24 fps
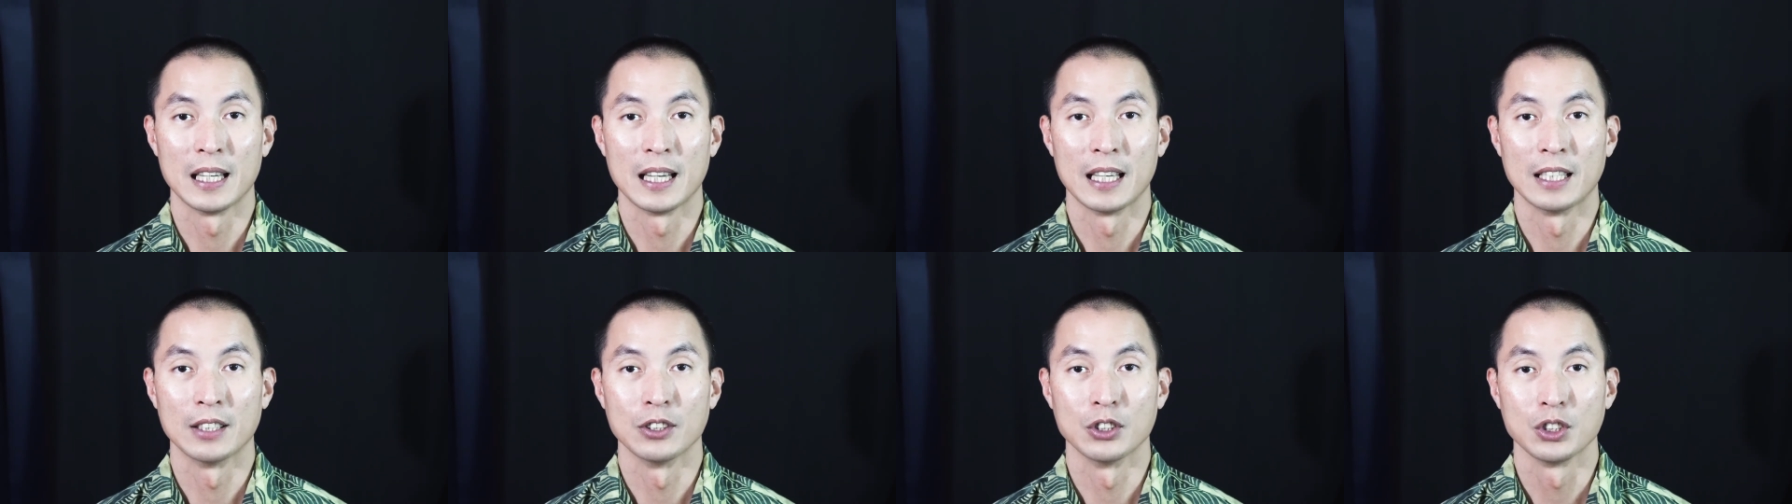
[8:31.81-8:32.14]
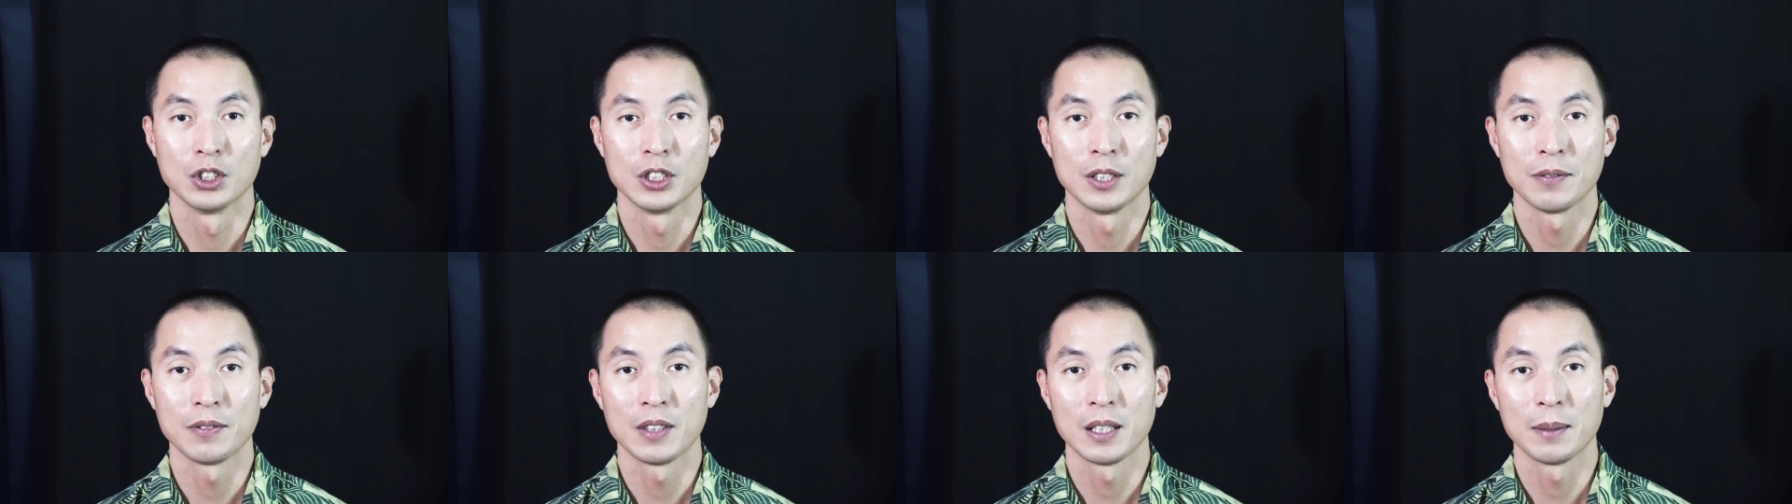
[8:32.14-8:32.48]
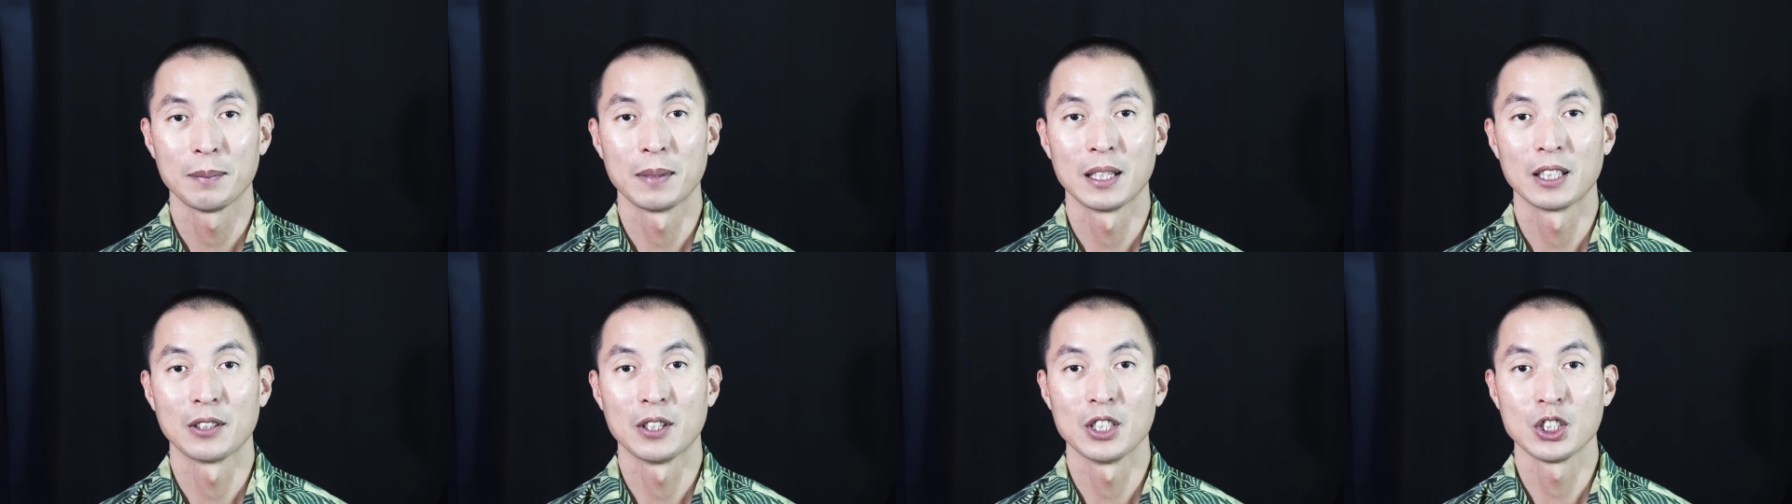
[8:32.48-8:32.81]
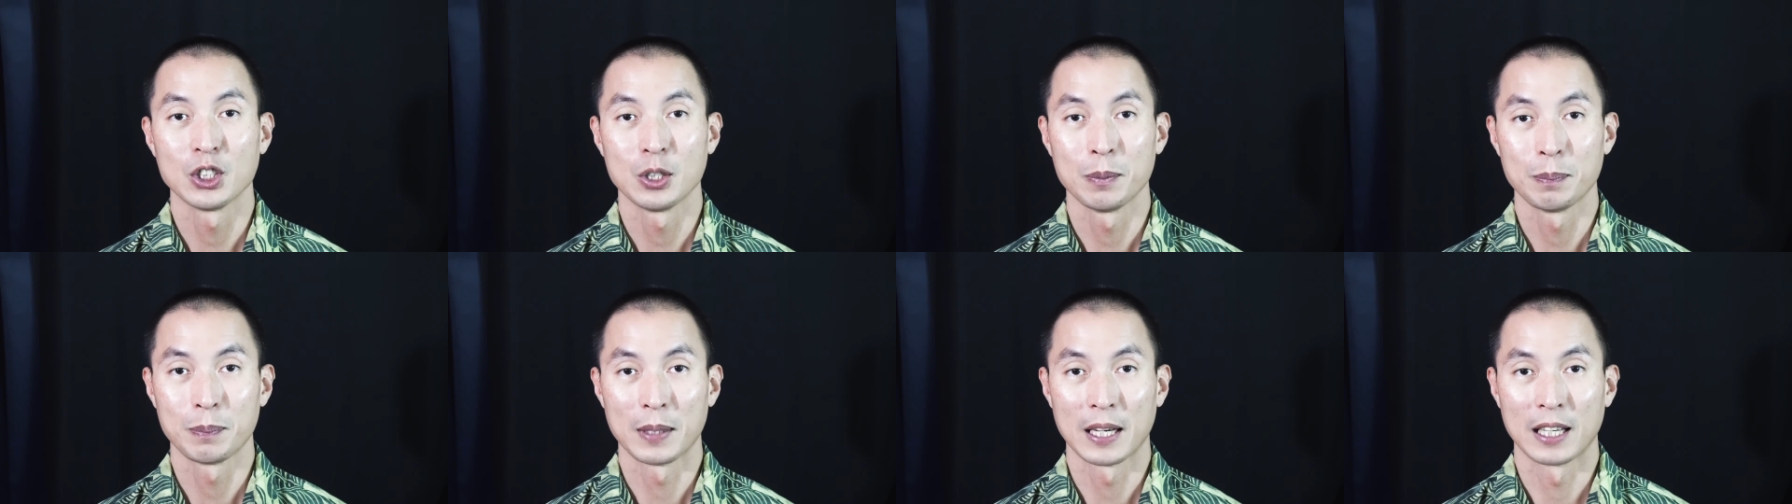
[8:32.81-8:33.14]
and shifting
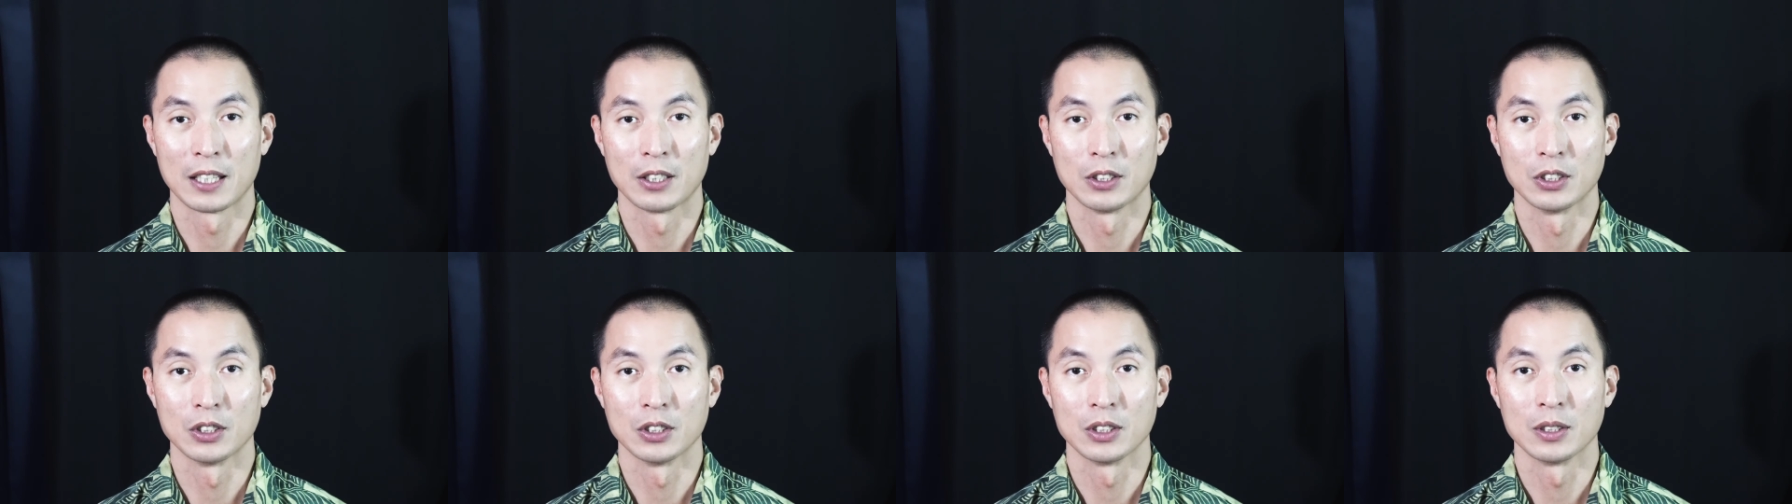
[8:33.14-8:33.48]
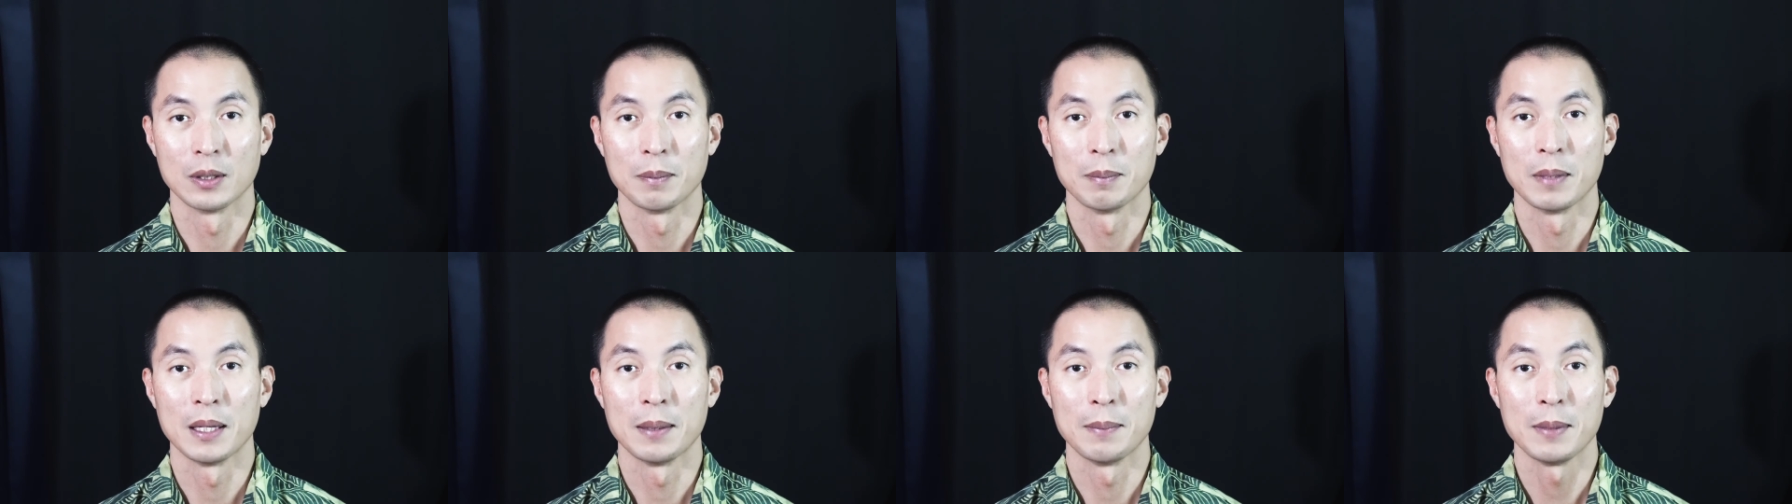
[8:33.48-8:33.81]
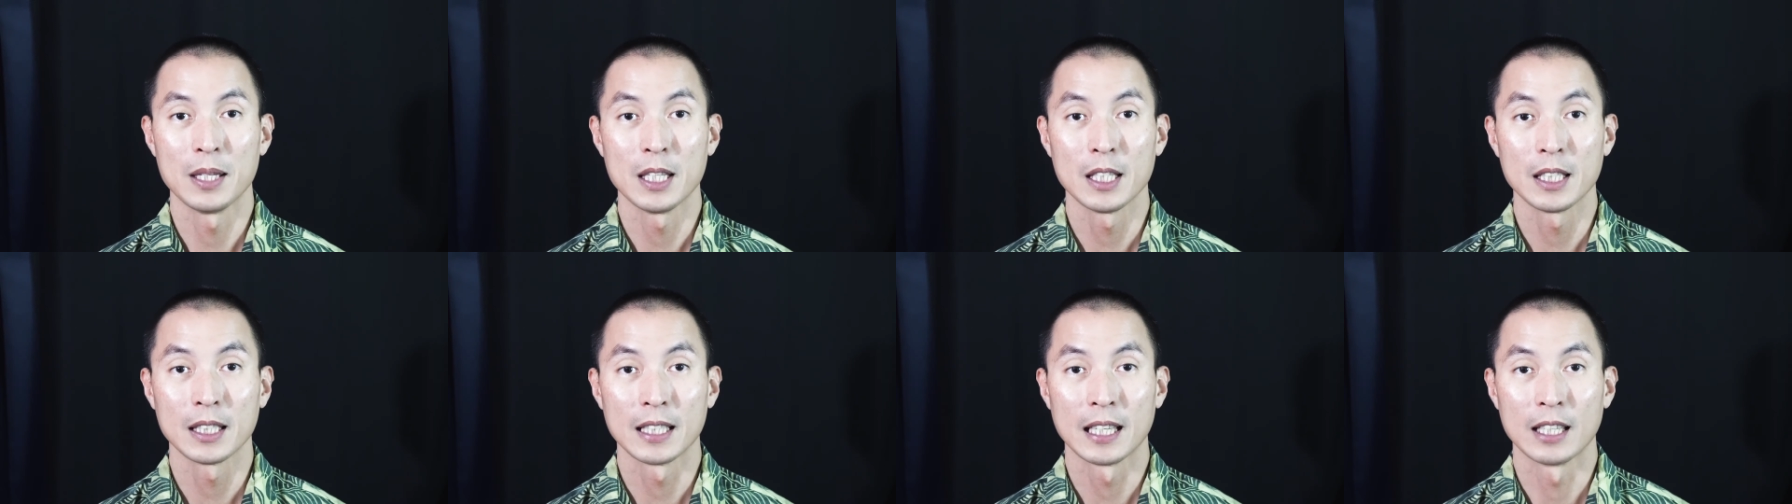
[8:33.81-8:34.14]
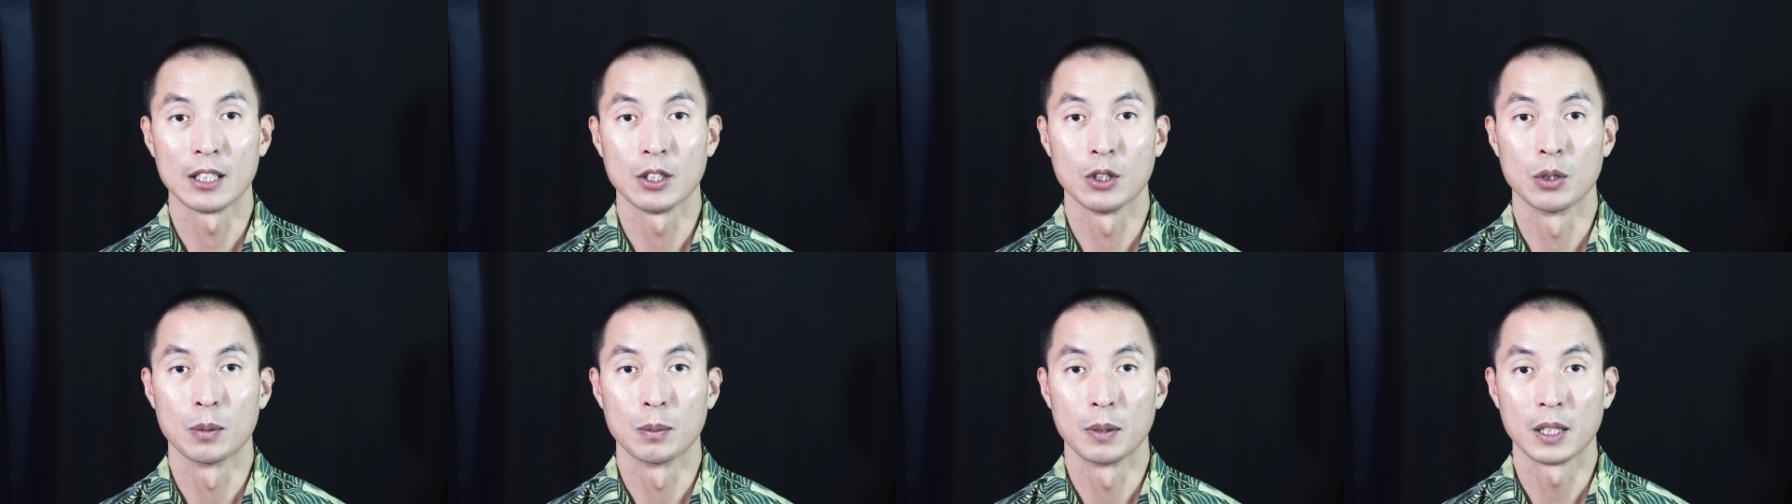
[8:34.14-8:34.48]
migration patterns may mean
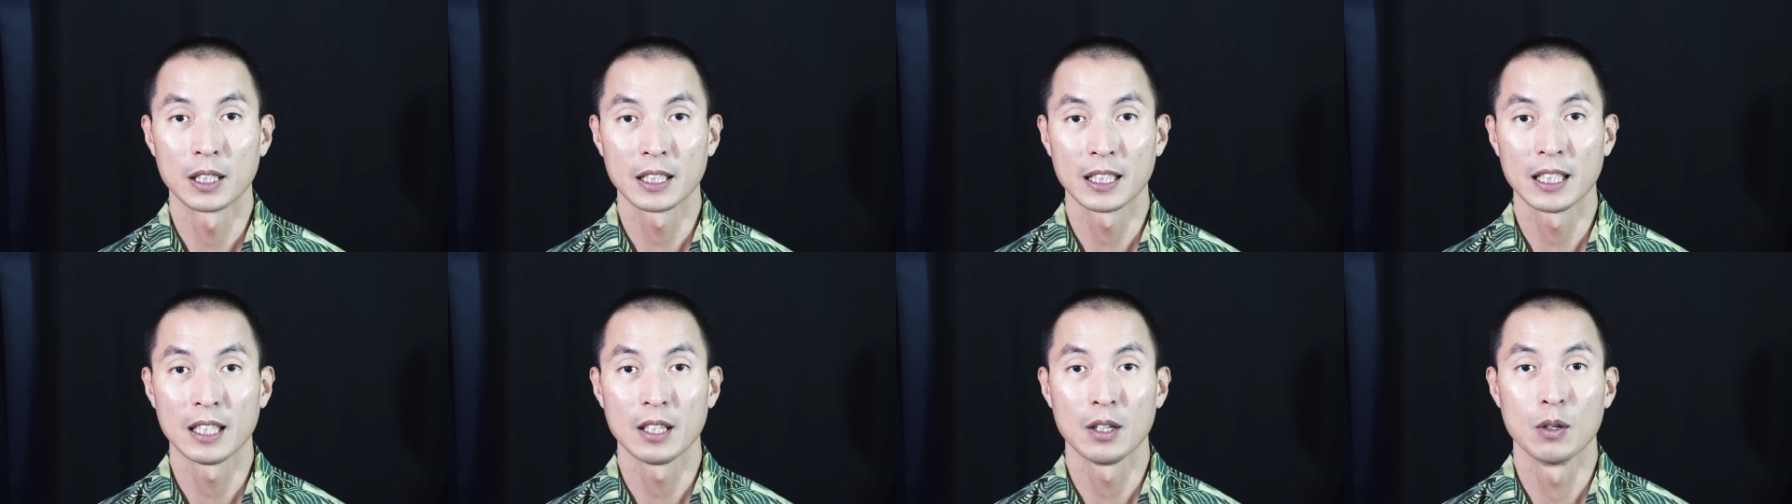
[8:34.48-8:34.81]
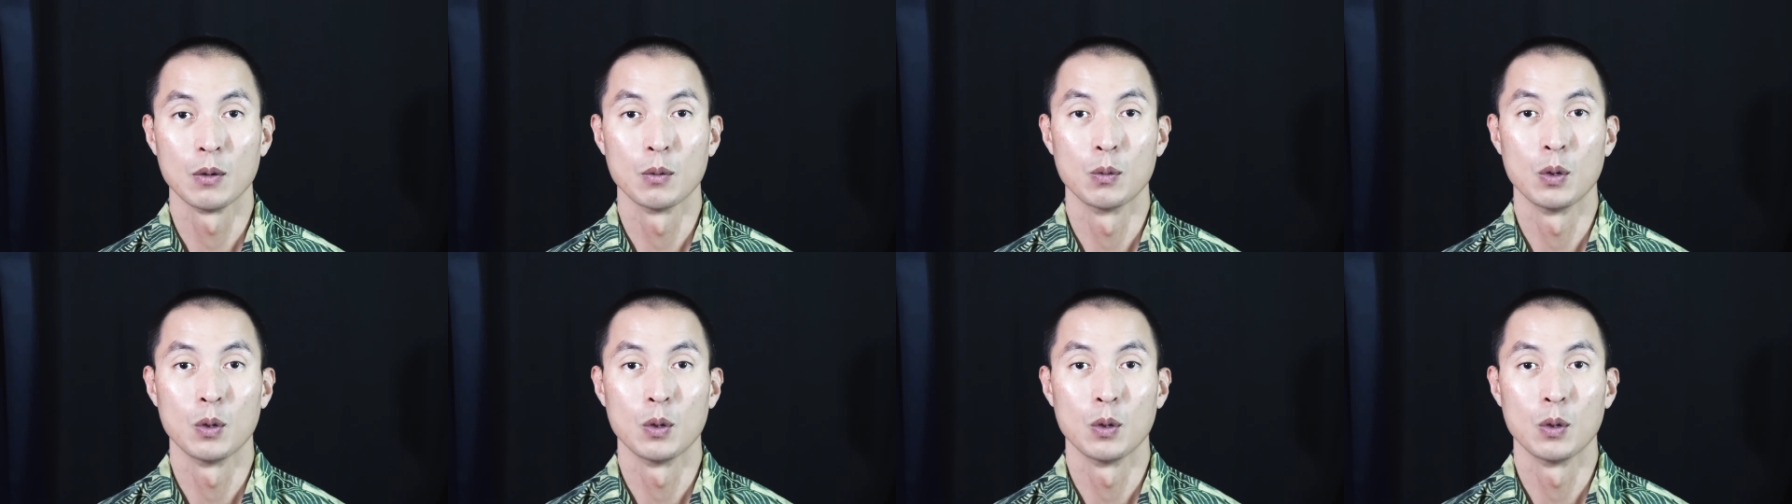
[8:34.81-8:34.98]
that your market